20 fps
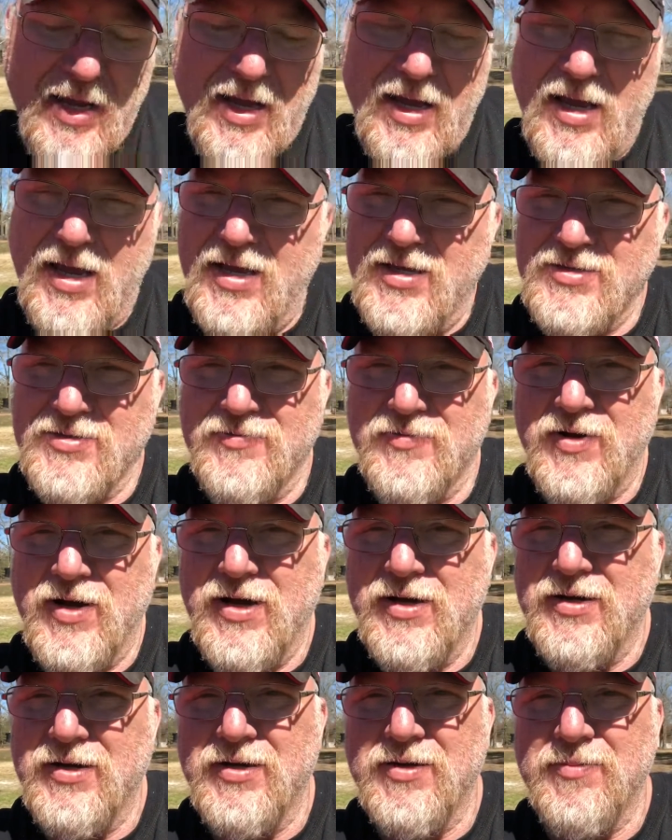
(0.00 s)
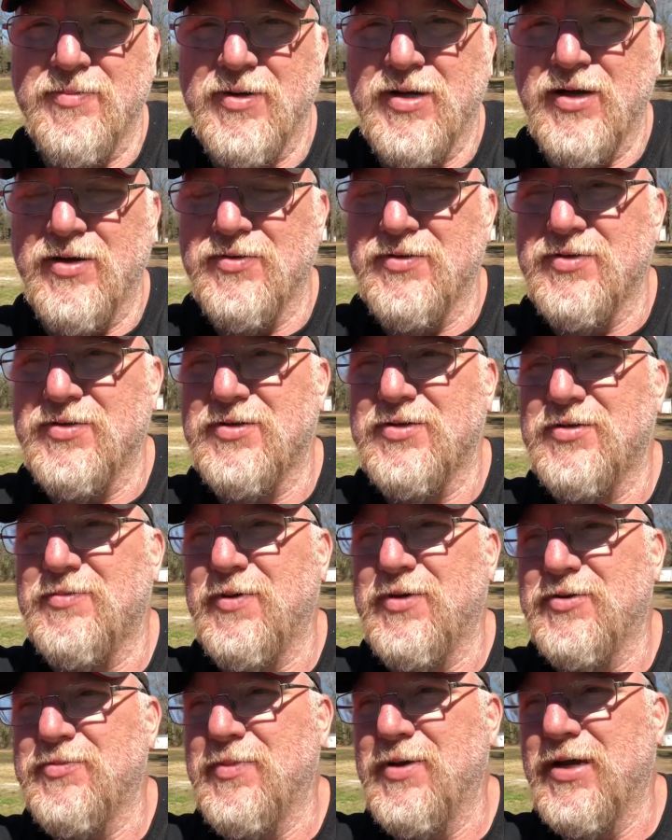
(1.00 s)
As of right now, because this is
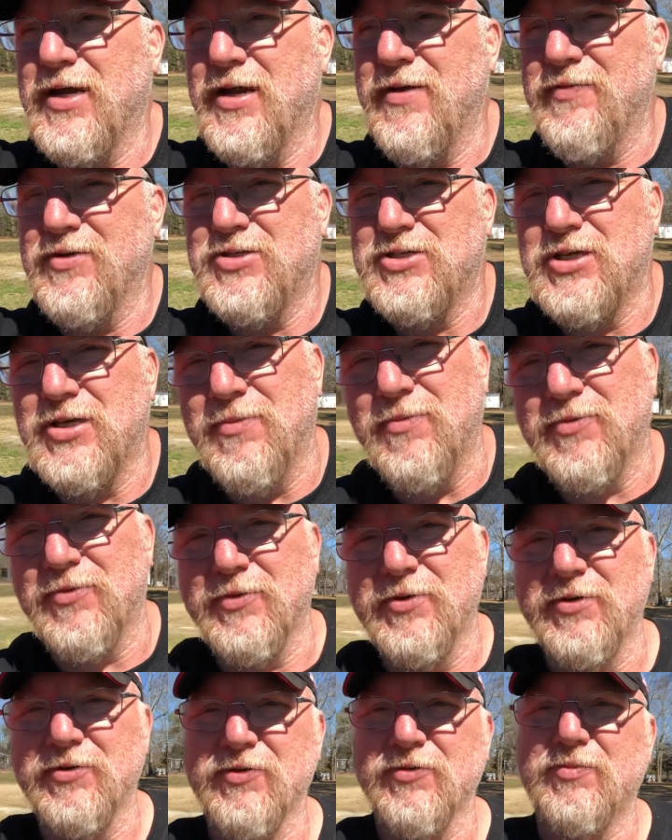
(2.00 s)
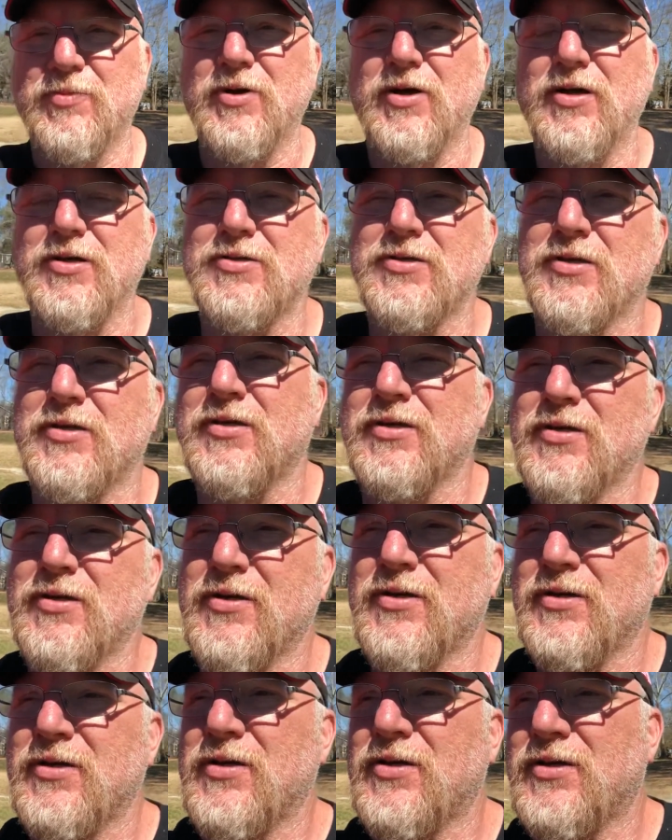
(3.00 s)
supposed to be kind of a cheap thrills project,
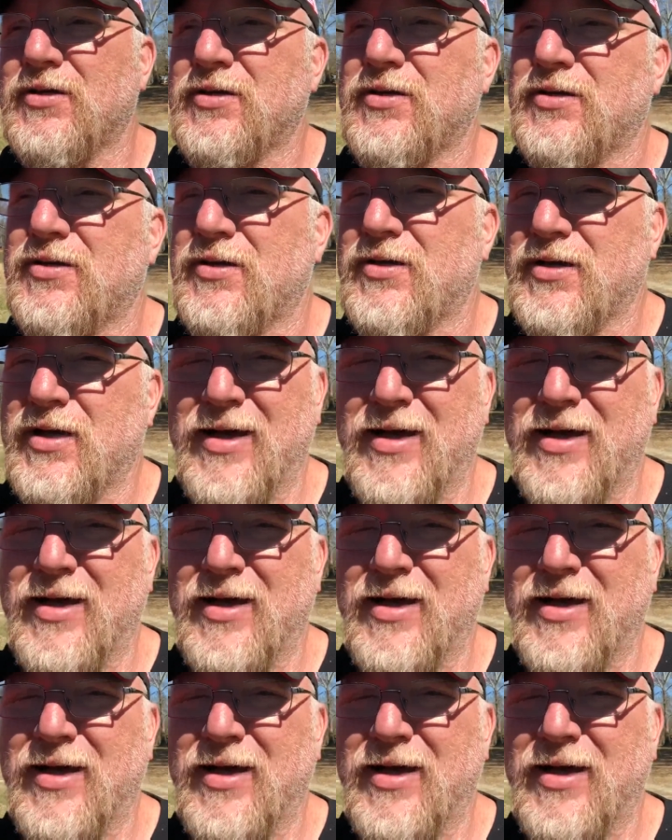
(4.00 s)
I